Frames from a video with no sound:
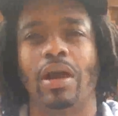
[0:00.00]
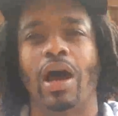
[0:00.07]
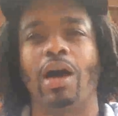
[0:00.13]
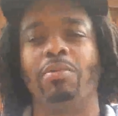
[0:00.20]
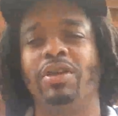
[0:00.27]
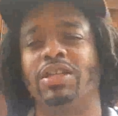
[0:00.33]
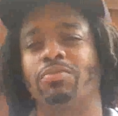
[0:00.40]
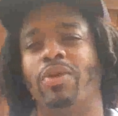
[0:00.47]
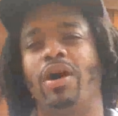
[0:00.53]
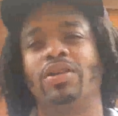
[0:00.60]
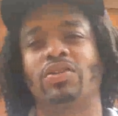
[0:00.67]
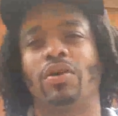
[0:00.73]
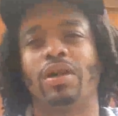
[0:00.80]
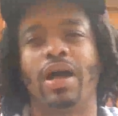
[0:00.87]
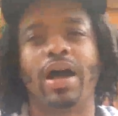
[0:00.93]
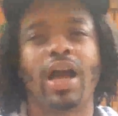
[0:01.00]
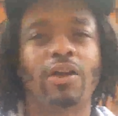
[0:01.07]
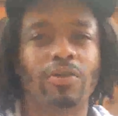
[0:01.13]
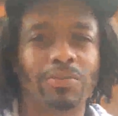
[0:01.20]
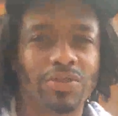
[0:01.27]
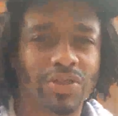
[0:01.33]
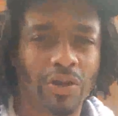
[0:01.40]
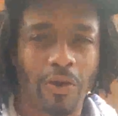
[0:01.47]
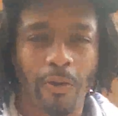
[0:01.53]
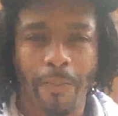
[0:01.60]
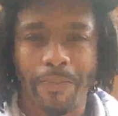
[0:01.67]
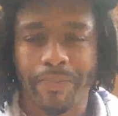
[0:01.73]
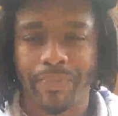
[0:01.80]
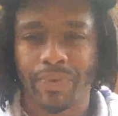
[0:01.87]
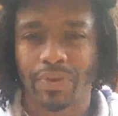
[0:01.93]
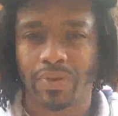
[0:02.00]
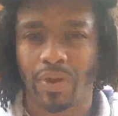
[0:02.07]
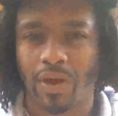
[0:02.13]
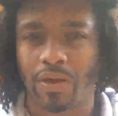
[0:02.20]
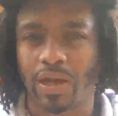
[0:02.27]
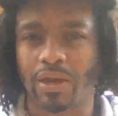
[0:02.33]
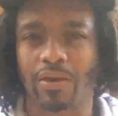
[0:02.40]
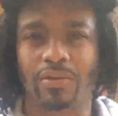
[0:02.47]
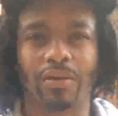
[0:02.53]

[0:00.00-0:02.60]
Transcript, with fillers: I'll be a sponsor on Hiram's show. On